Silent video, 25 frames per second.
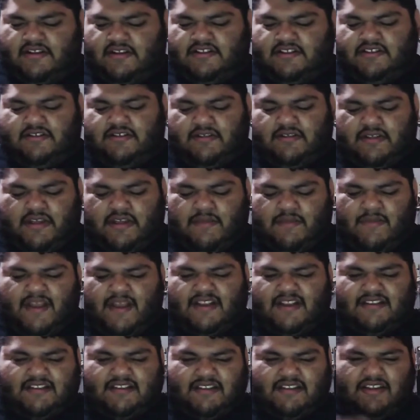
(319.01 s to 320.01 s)
So they
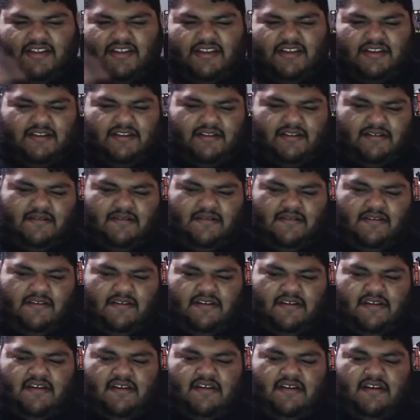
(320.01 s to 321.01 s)
basically
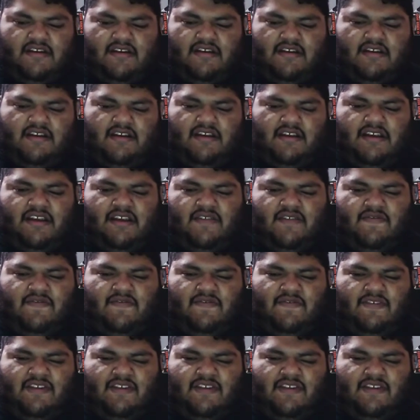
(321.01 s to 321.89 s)
gave